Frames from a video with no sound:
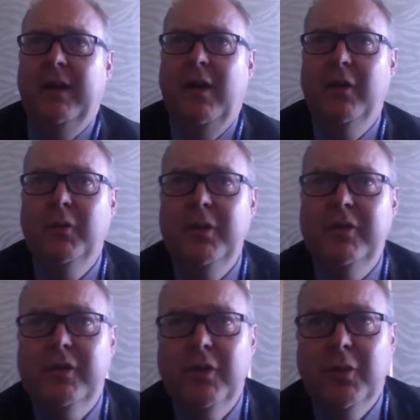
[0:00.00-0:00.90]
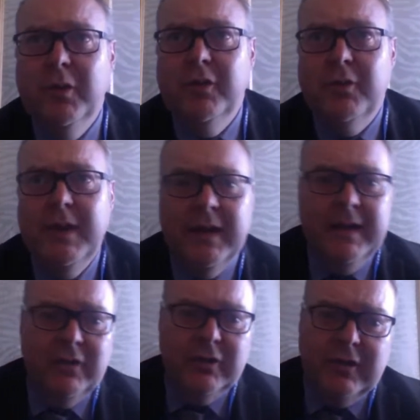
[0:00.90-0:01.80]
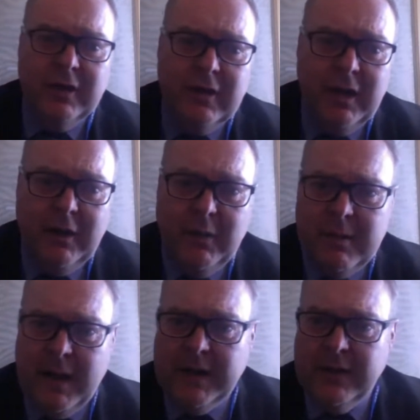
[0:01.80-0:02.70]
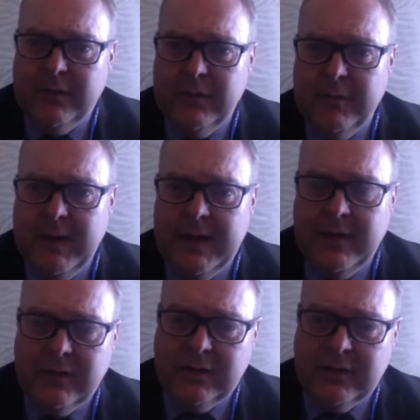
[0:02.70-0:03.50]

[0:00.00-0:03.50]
Onwards and upwards, really. Just a reminder from me.